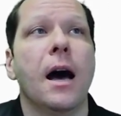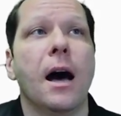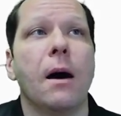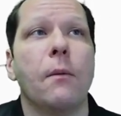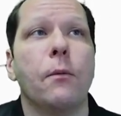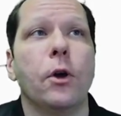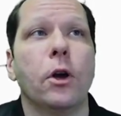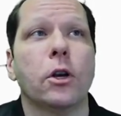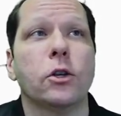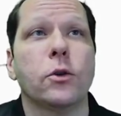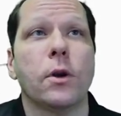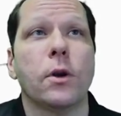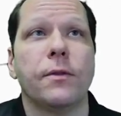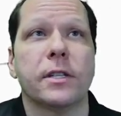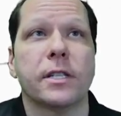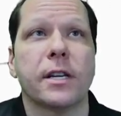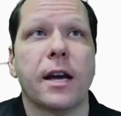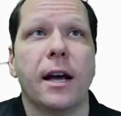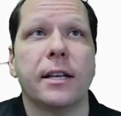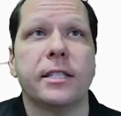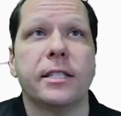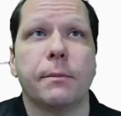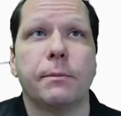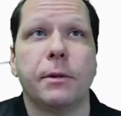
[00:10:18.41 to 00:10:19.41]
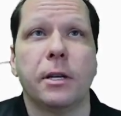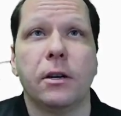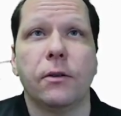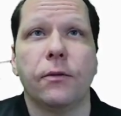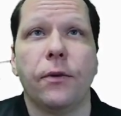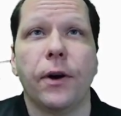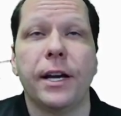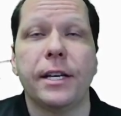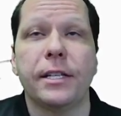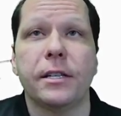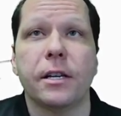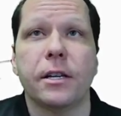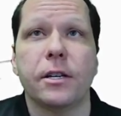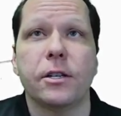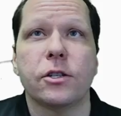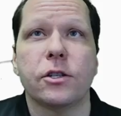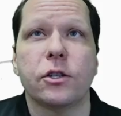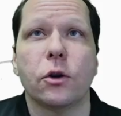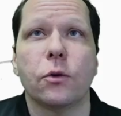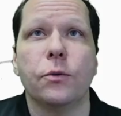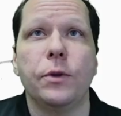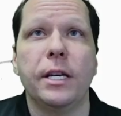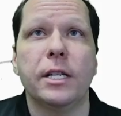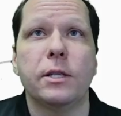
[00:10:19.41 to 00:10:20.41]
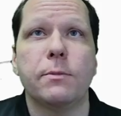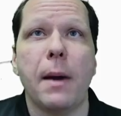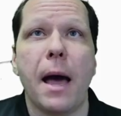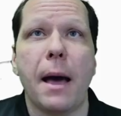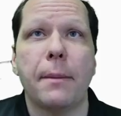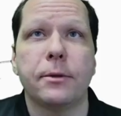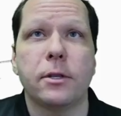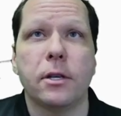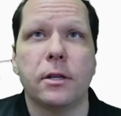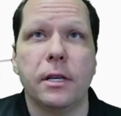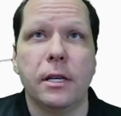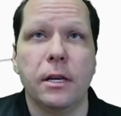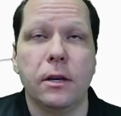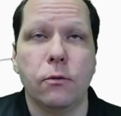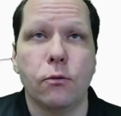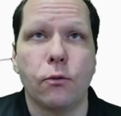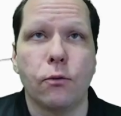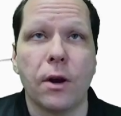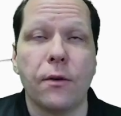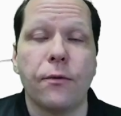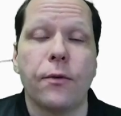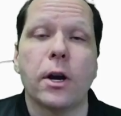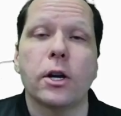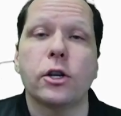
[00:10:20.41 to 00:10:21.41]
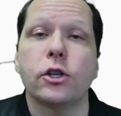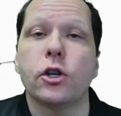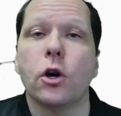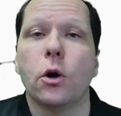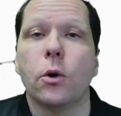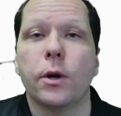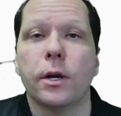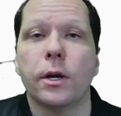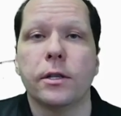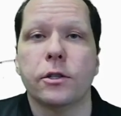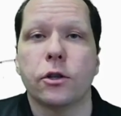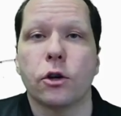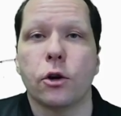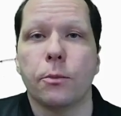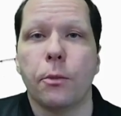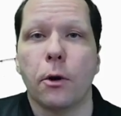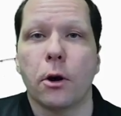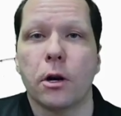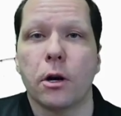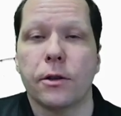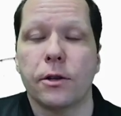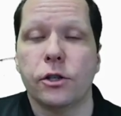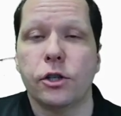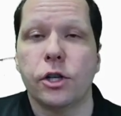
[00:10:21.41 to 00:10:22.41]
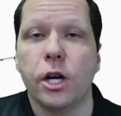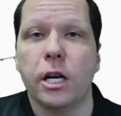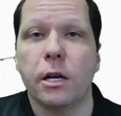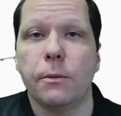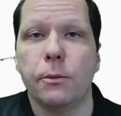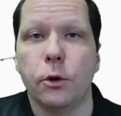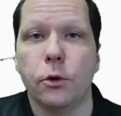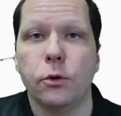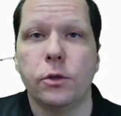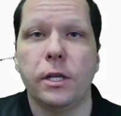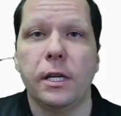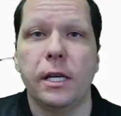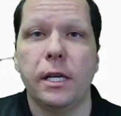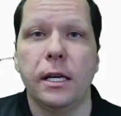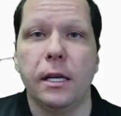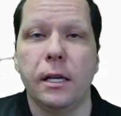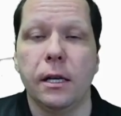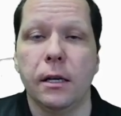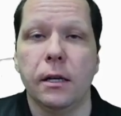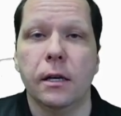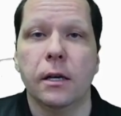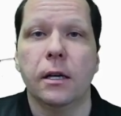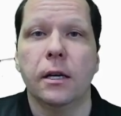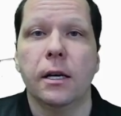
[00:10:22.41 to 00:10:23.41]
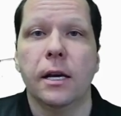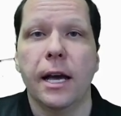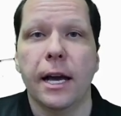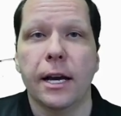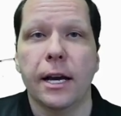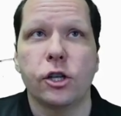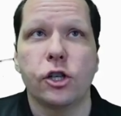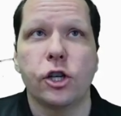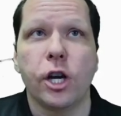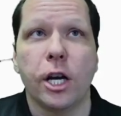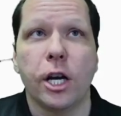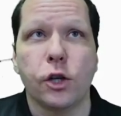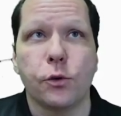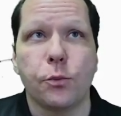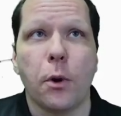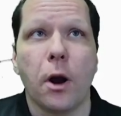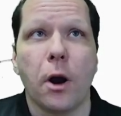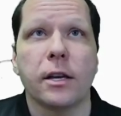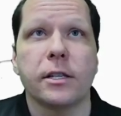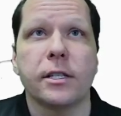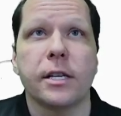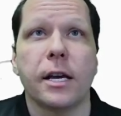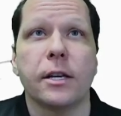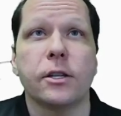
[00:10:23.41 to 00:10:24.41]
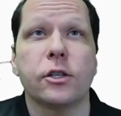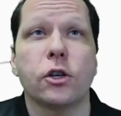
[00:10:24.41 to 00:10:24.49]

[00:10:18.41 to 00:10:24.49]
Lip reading: We also have this concept of devices. So these map to the refresh tokens that are part of the JWT exchange process.